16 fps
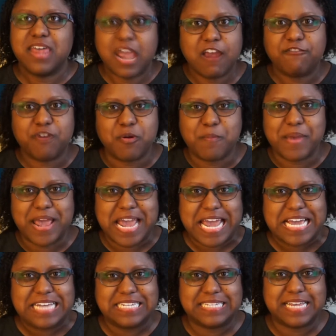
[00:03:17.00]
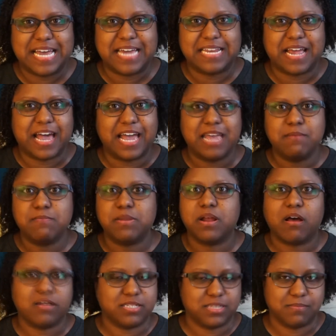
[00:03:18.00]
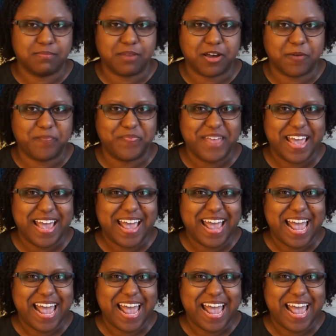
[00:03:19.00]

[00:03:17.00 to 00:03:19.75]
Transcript: thing for me, is that I am an awesome mom.